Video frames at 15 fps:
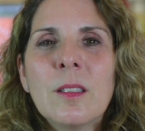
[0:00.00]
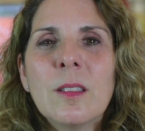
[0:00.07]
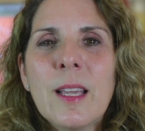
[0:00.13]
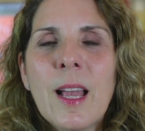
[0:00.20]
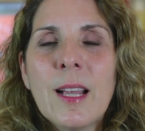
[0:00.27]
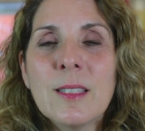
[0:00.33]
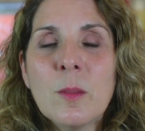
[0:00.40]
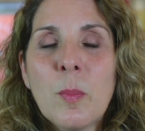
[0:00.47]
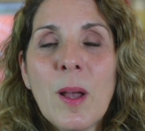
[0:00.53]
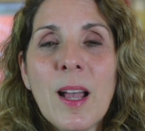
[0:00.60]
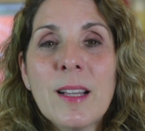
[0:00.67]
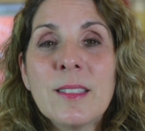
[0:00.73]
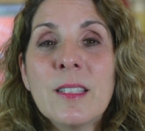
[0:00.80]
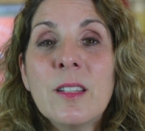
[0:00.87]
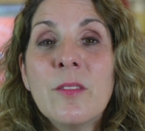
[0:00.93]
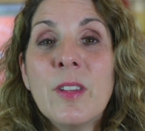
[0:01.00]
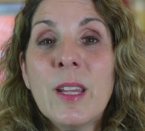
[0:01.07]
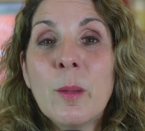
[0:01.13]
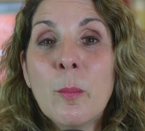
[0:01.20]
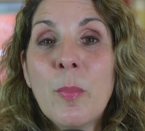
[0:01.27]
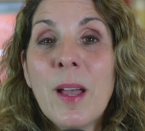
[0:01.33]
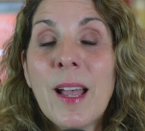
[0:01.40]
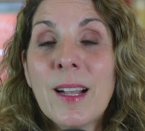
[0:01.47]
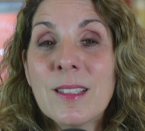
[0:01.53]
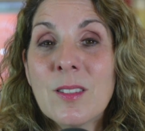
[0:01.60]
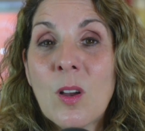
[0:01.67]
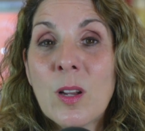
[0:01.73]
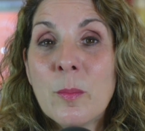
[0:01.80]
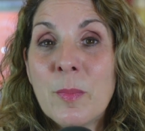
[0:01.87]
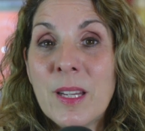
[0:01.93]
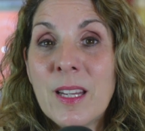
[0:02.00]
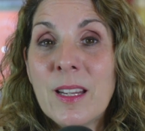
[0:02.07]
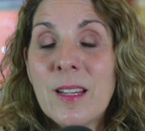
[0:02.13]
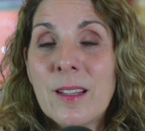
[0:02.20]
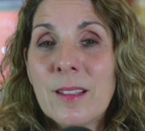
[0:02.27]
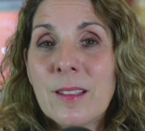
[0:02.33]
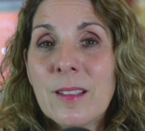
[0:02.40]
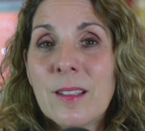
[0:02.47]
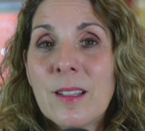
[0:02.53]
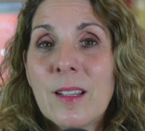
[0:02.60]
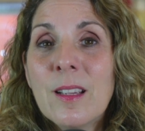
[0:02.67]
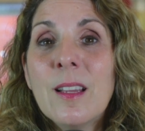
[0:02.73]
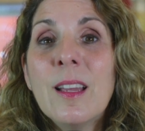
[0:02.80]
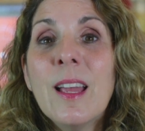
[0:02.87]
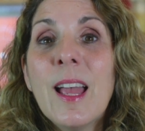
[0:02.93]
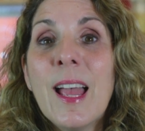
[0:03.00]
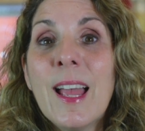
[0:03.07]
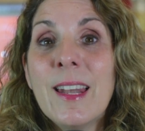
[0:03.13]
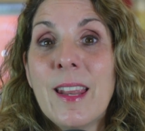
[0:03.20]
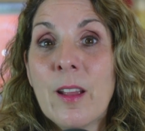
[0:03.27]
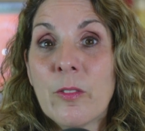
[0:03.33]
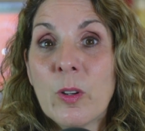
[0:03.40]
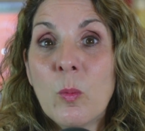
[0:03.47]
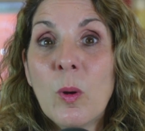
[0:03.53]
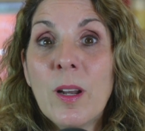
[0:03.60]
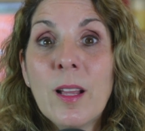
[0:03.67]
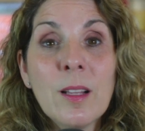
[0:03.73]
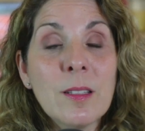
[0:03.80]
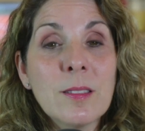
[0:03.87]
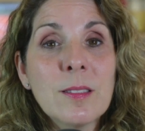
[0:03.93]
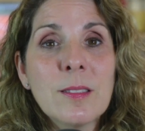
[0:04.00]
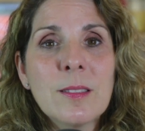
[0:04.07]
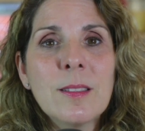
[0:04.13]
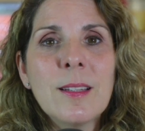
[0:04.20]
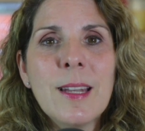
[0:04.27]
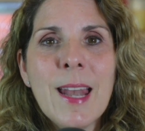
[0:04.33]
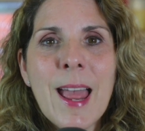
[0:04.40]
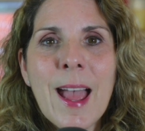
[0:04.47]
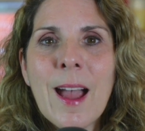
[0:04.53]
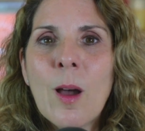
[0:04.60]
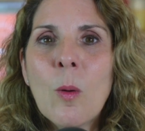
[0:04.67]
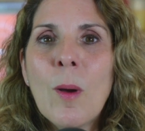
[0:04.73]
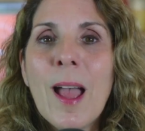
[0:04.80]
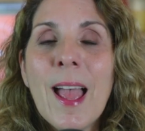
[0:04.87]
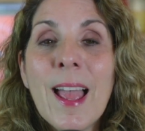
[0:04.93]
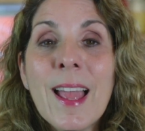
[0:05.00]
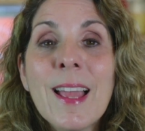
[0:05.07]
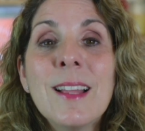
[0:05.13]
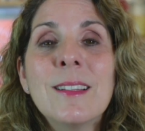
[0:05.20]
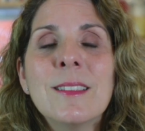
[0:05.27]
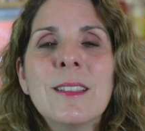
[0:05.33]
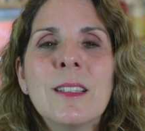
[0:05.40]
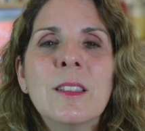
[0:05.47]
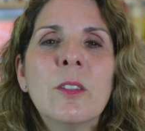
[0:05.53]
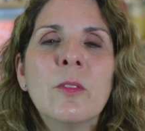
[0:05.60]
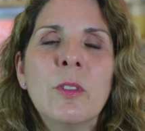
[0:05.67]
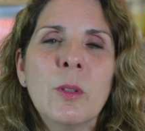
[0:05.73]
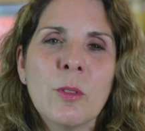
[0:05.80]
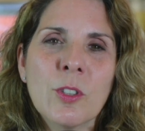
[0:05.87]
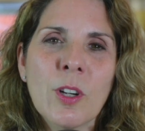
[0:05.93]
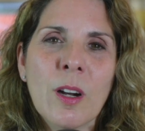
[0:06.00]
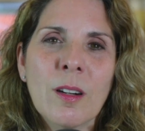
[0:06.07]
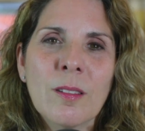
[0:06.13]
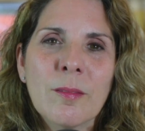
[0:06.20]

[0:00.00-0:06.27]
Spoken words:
has a positive impact on me and everyone else now and in the future.